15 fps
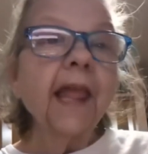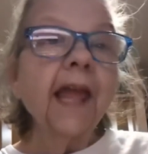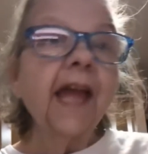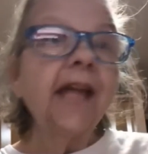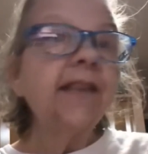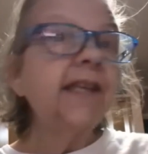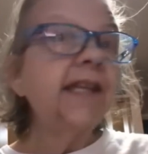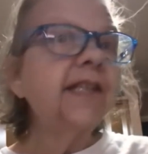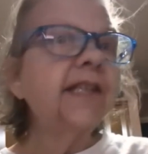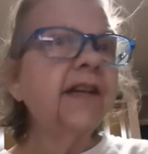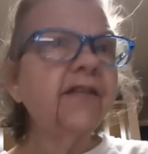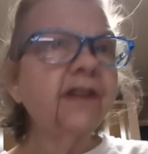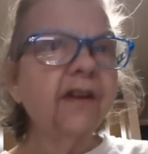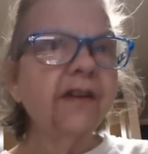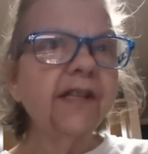And these are
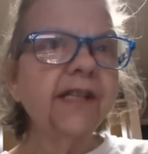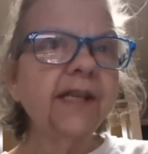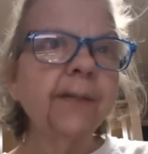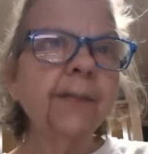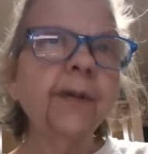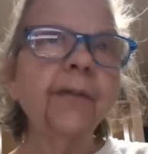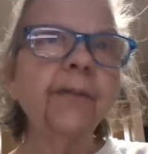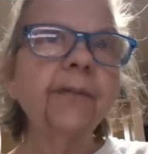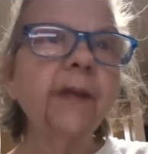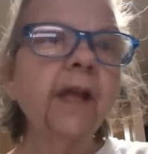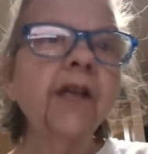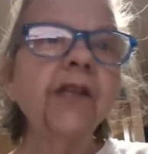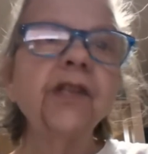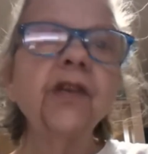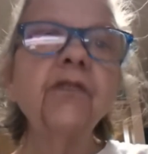very simple.
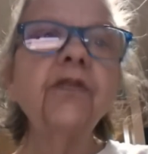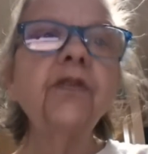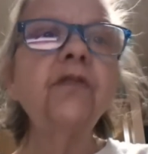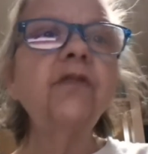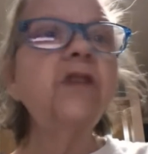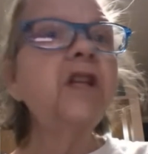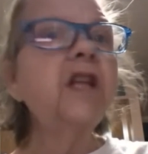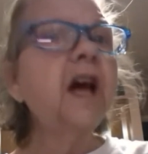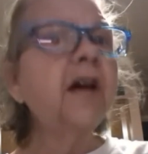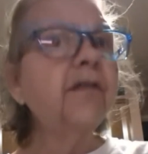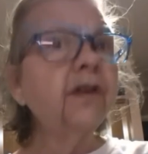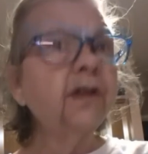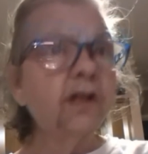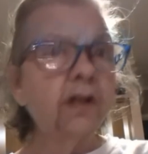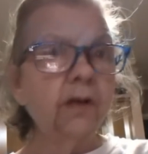So if you've
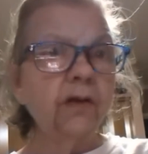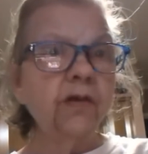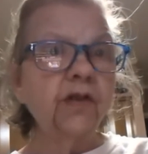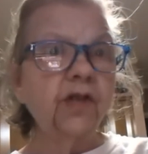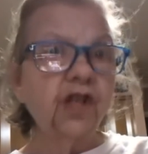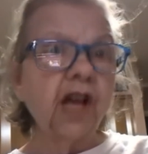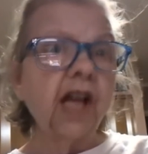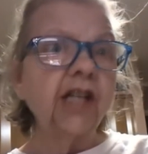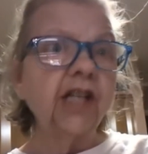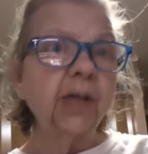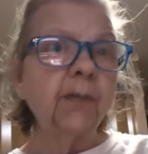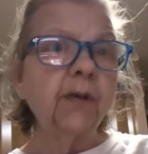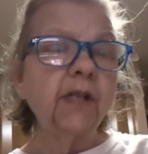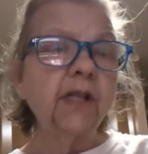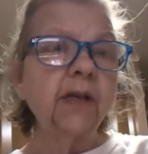never used
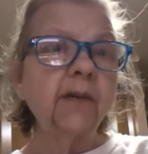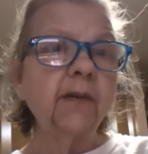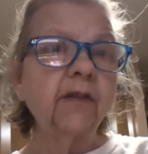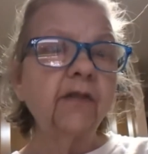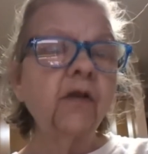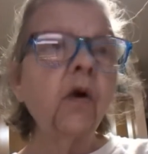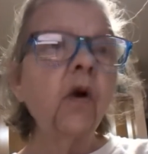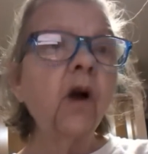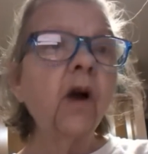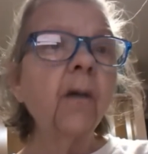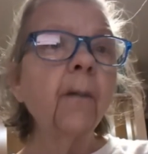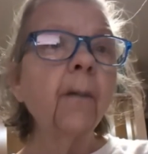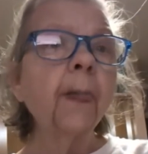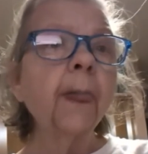ChatGPT before,